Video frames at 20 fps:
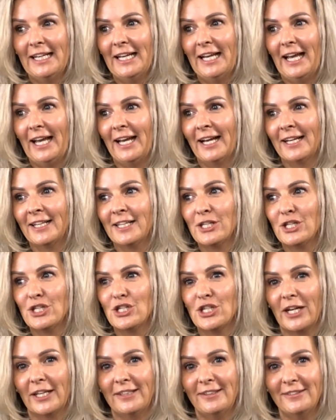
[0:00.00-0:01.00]
and
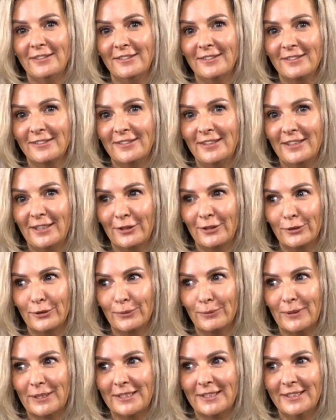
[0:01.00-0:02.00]
Jenny is the younger
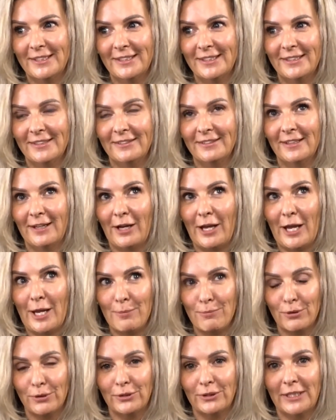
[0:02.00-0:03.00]
one.
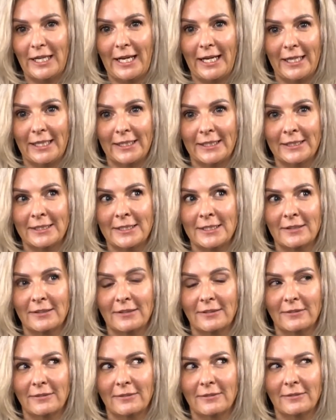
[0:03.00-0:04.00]
April and
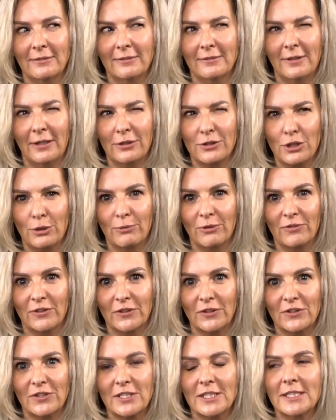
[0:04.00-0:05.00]
October
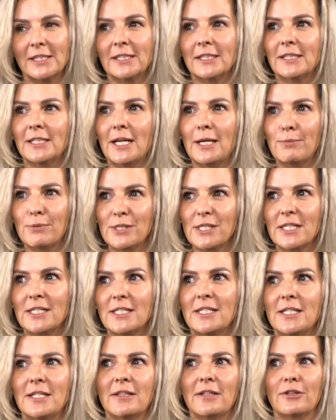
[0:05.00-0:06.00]
1st. April
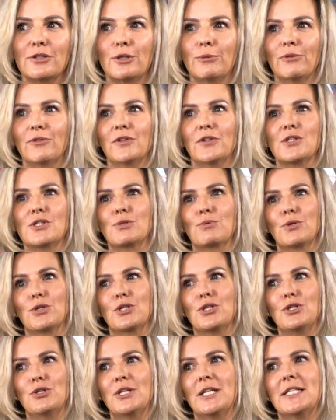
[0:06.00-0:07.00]
16th, October 1st were the
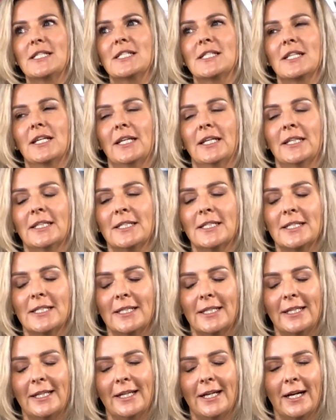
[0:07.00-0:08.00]
2 dates. And
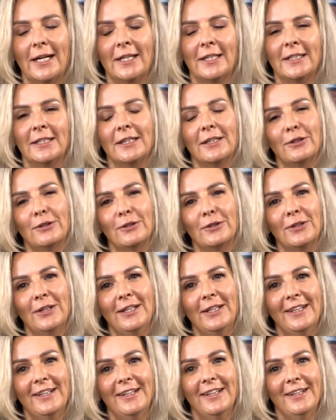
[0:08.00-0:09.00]
yeah, they're
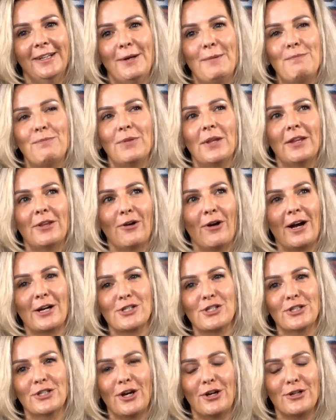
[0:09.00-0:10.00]

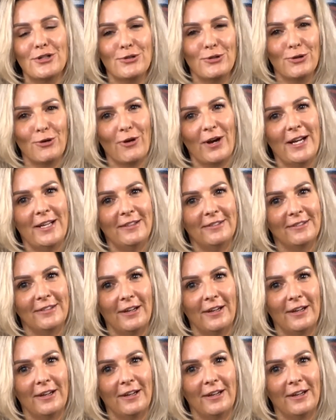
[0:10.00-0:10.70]
actually not doing great.